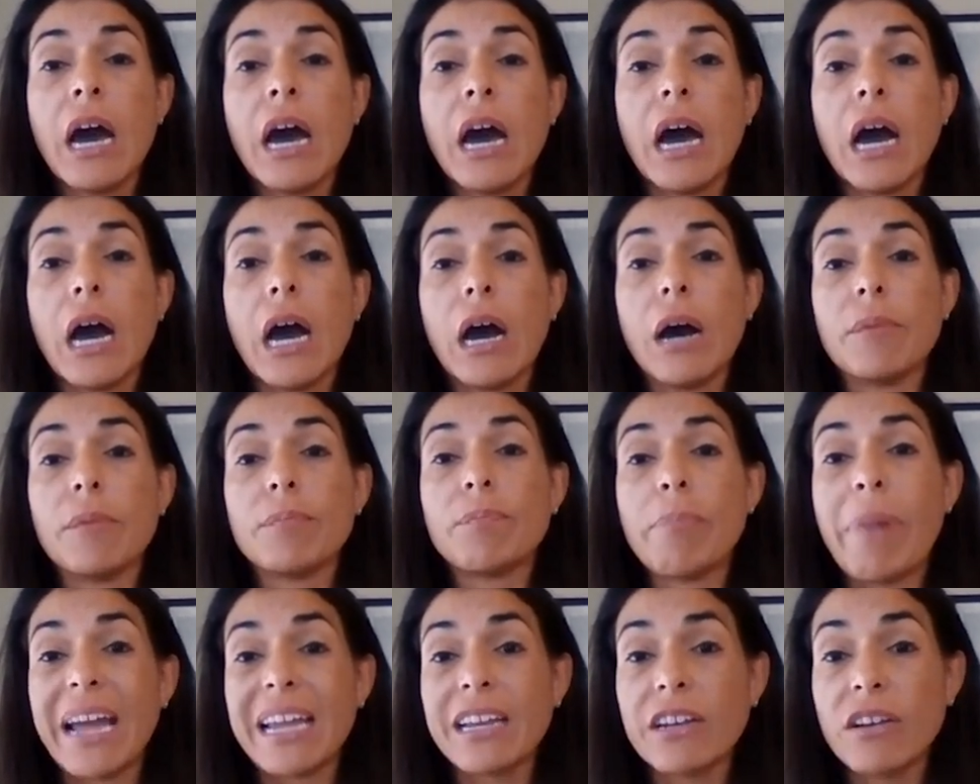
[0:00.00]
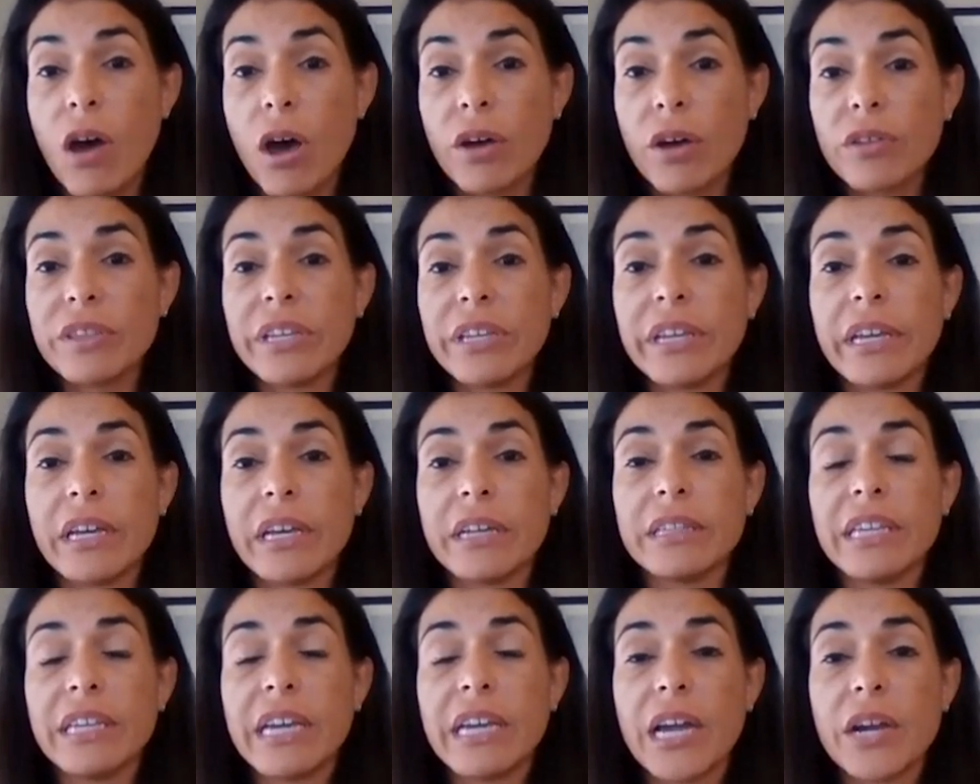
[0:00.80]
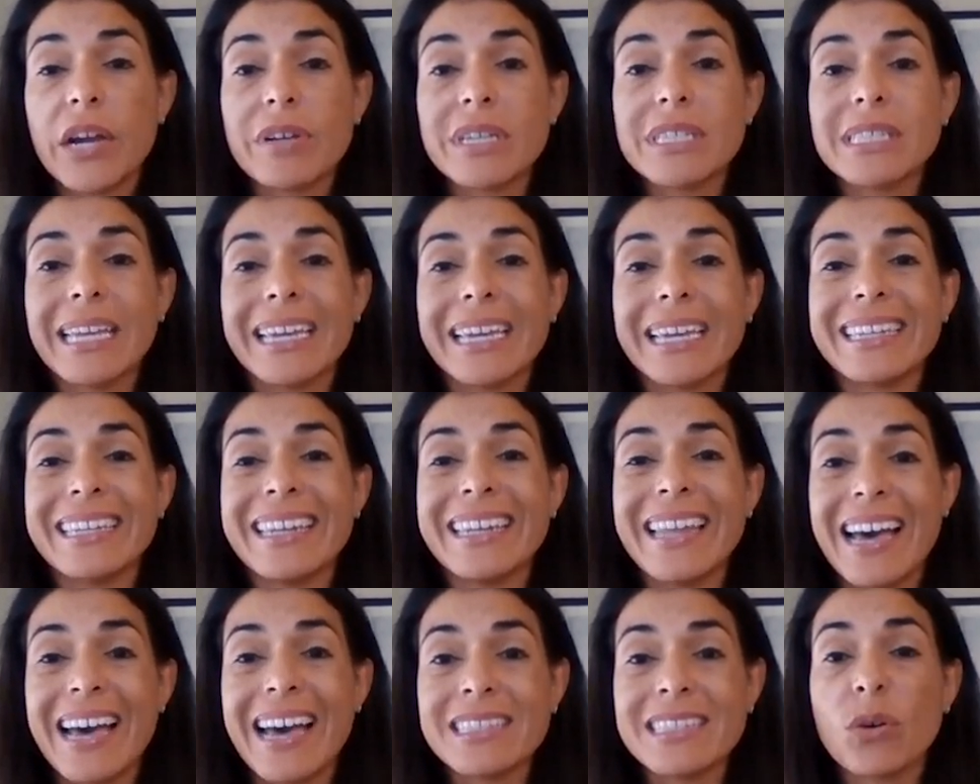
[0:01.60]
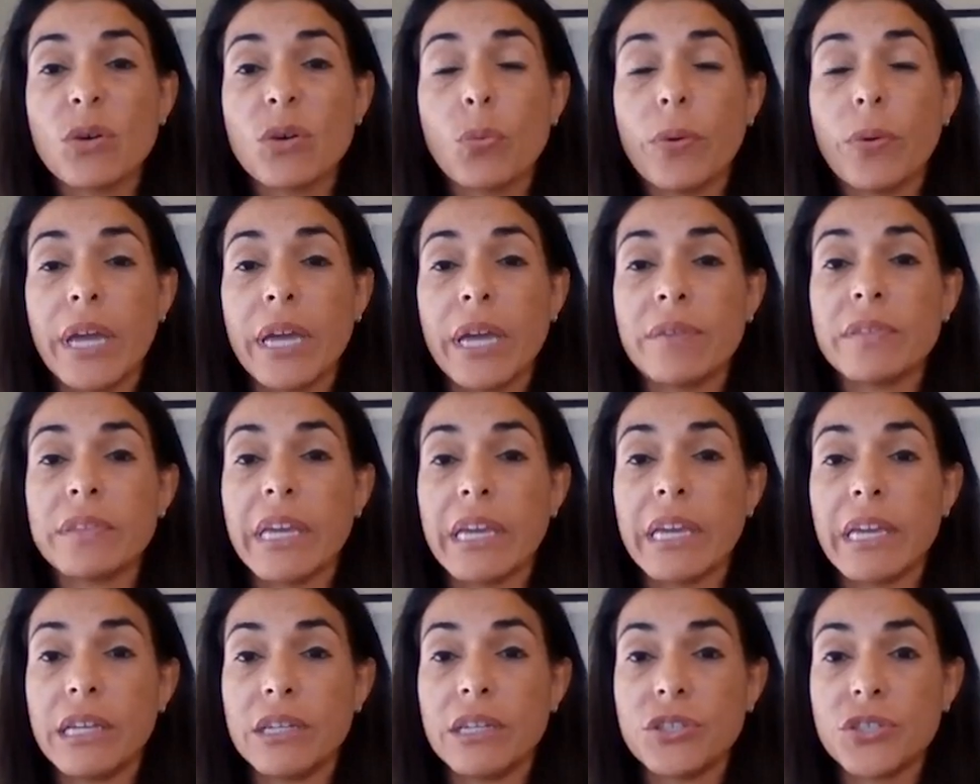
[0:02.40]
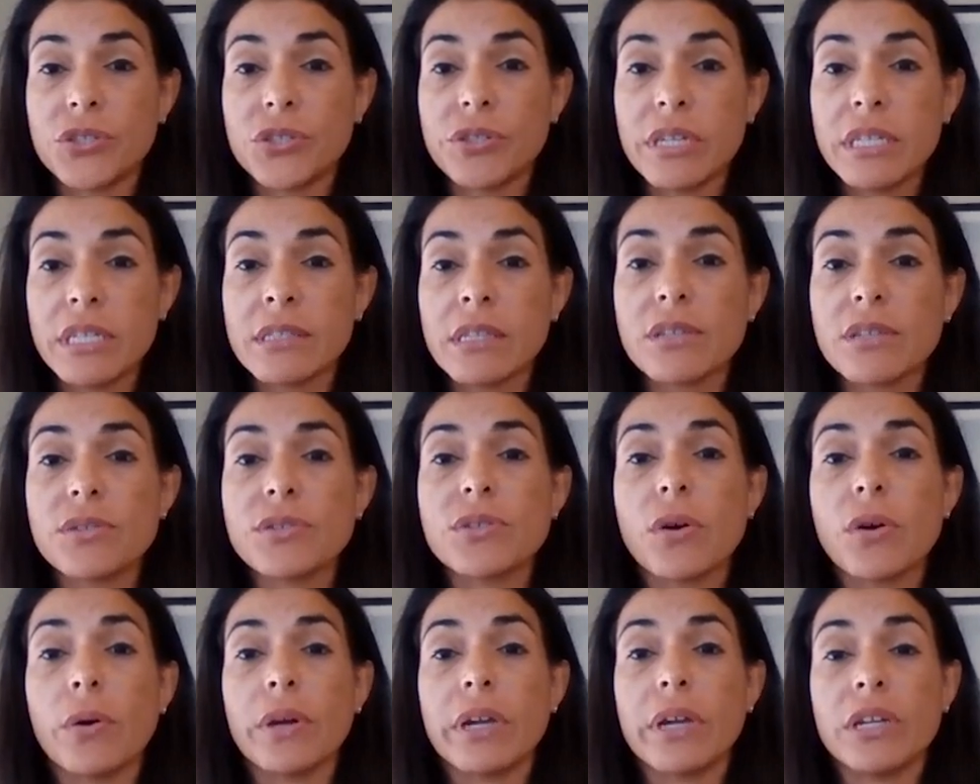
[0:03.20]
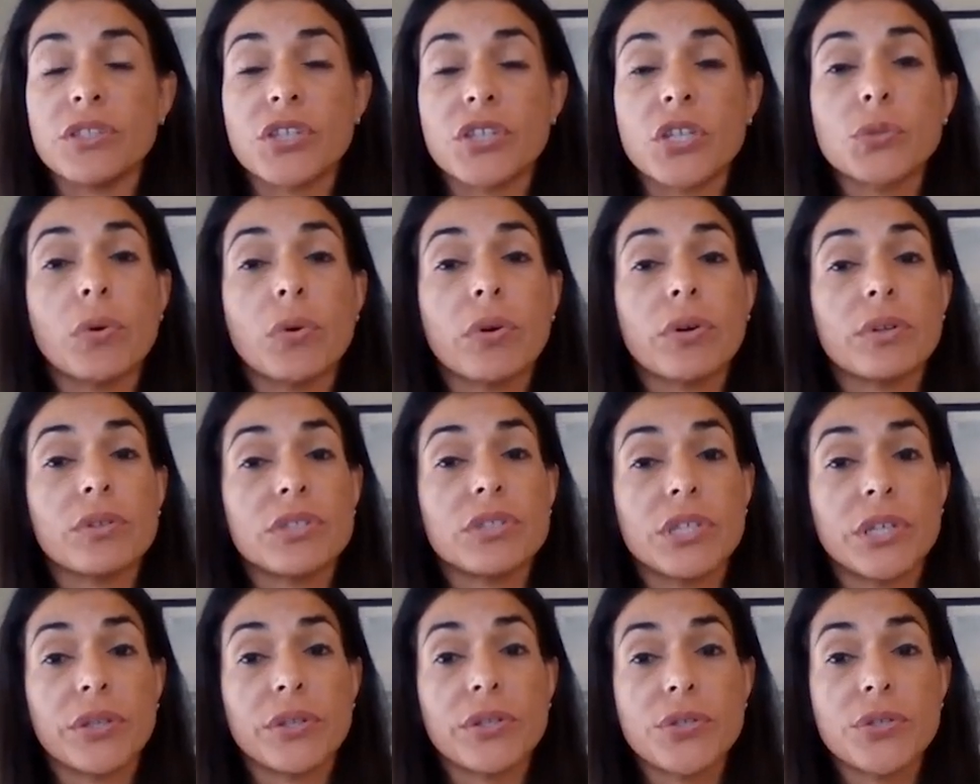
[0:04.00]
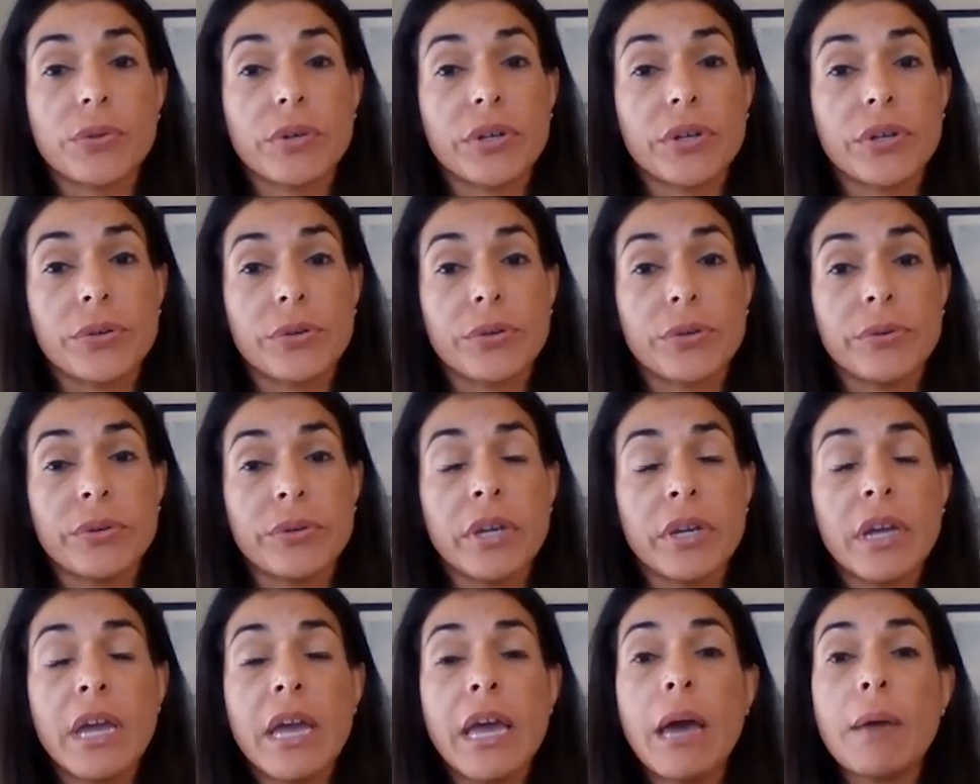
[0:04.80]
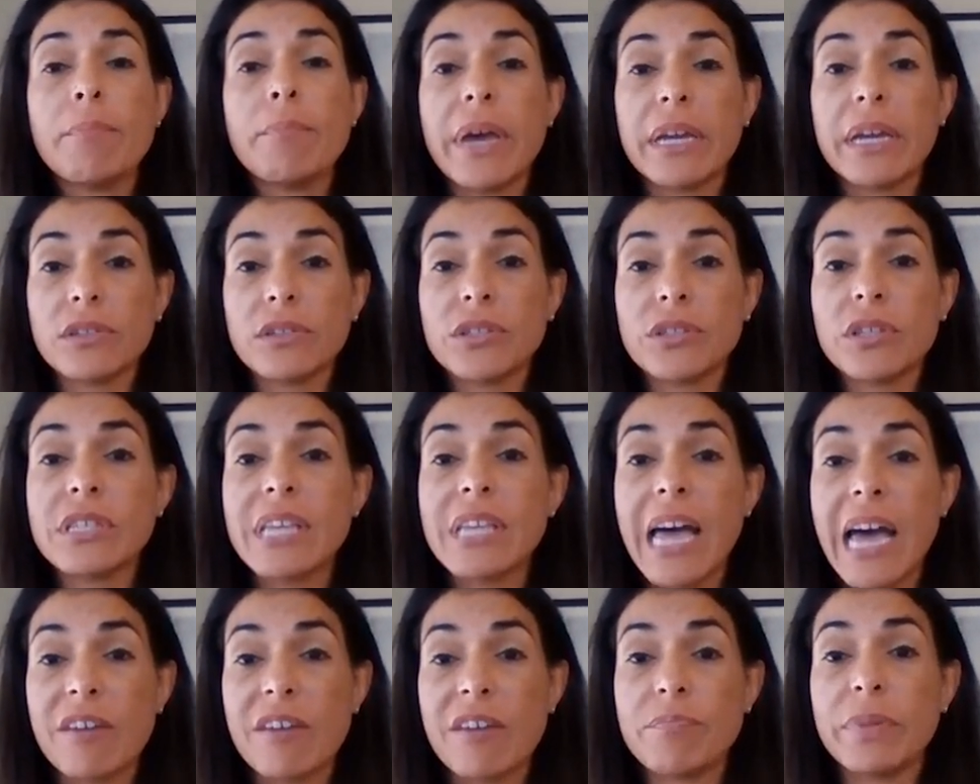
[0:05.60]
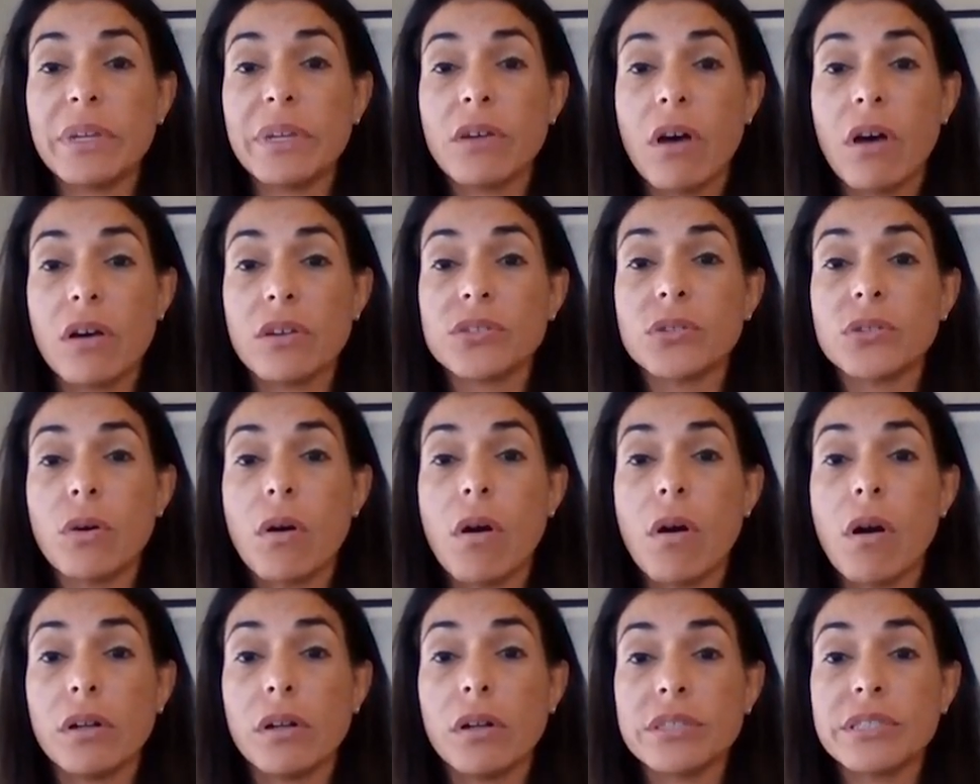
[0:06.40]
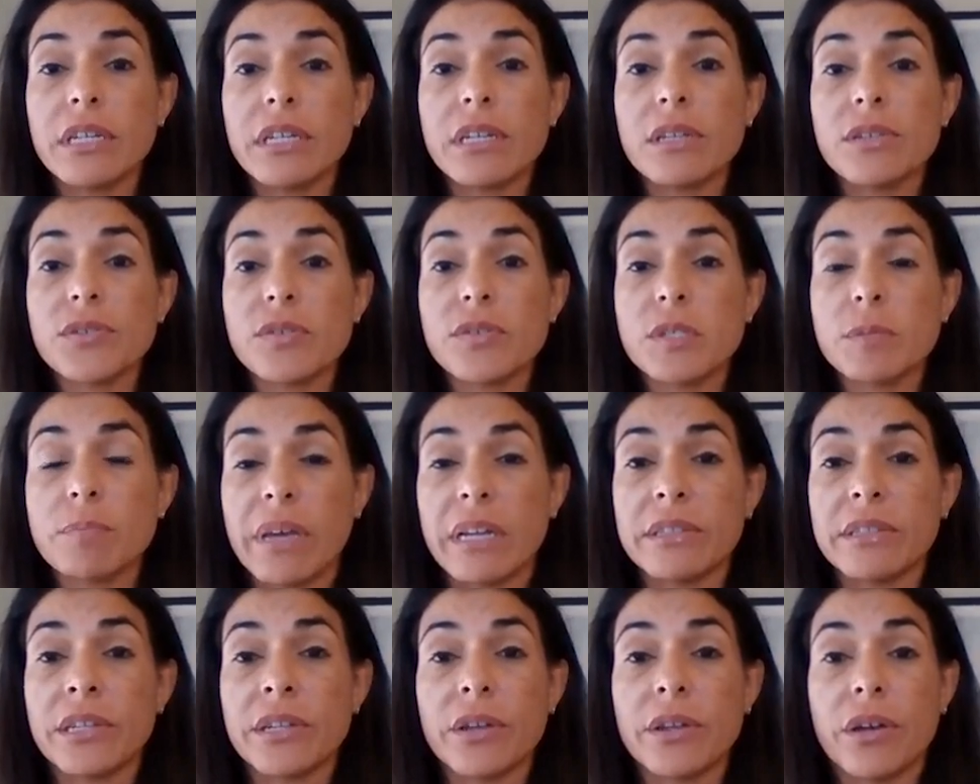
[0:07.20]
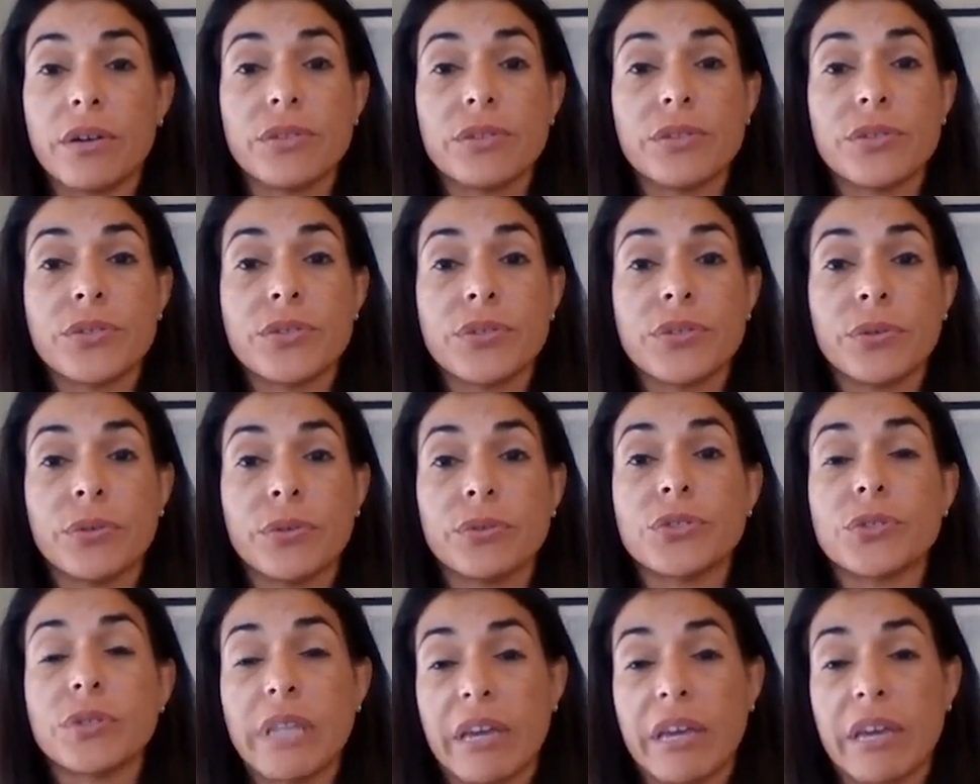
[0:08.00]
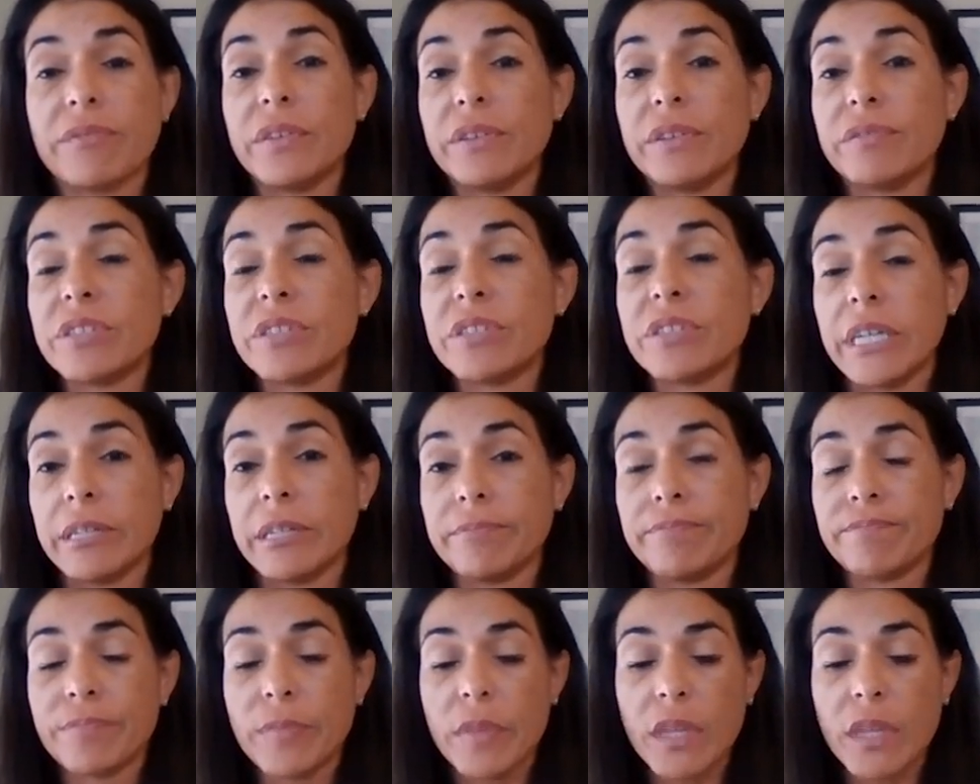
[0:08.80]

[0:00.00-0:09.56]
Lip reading: By law, the IRS cannot waive the interest, so interest will continue to accrue. Penalties have been also halted and suspended until July 15.